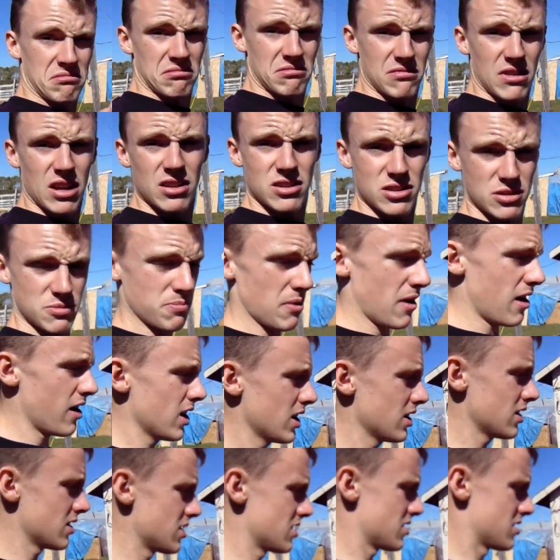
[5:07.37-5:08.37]
That
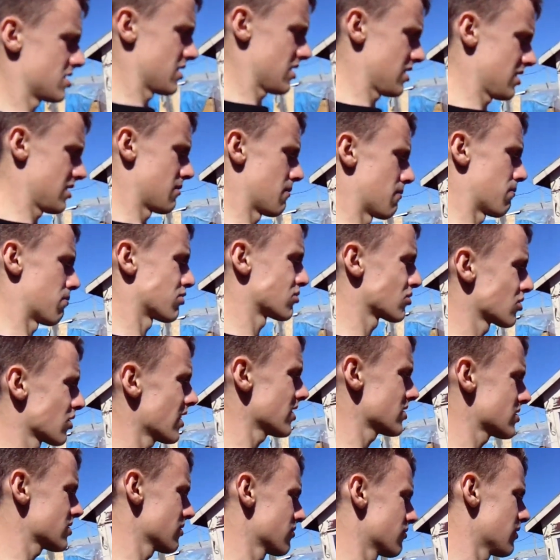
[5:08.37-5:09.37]
spine is an
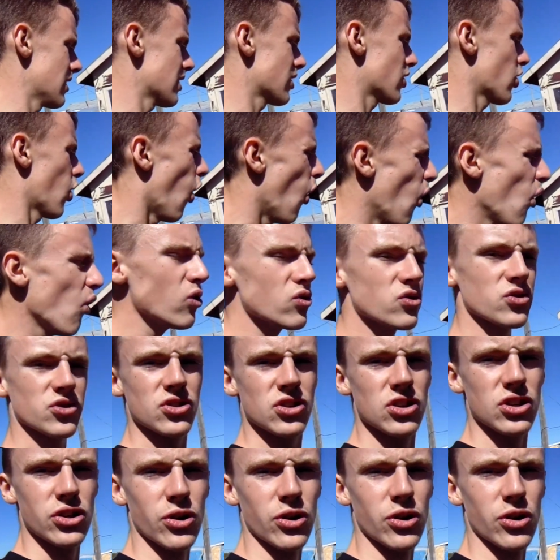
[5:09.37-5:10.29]
impressive, it calls to